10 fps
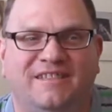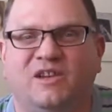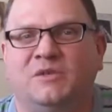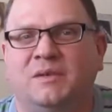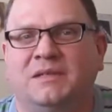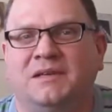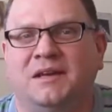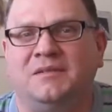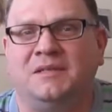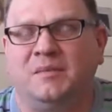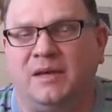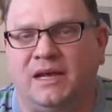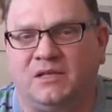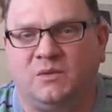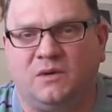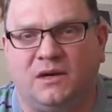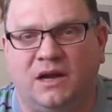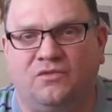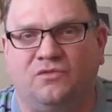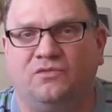there's been times in the past where
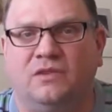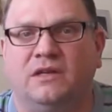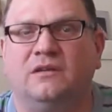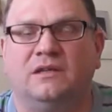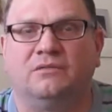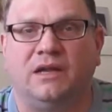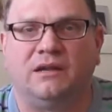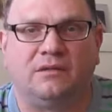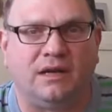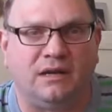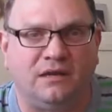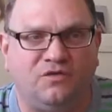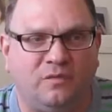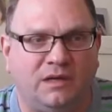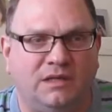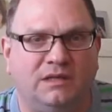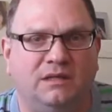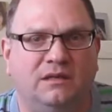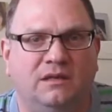I've literally ran right out of money,